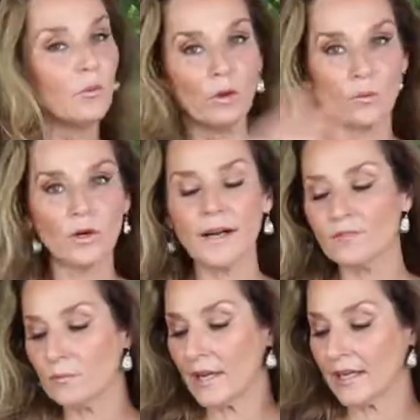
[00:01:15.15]
We will have
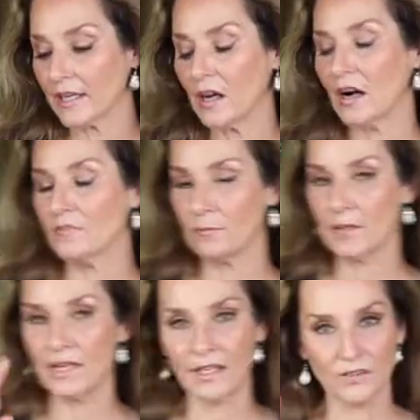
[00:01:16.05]
to bake it off,
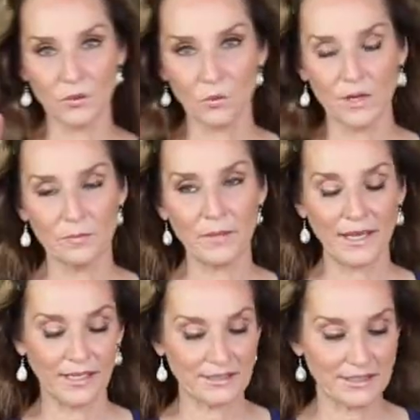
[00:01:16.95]
but it is a one
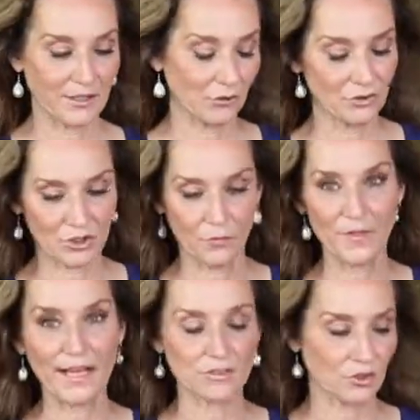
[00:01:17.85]
pan deal. So
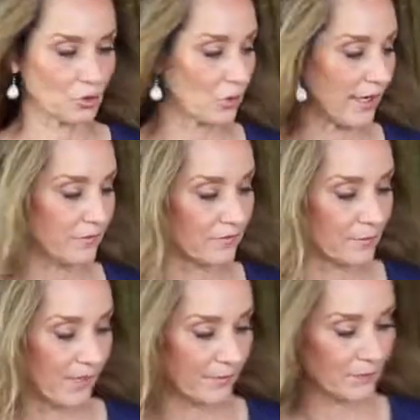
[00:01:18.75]
that's great for
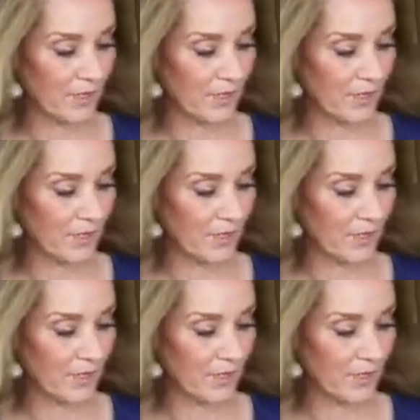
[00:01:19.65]
me.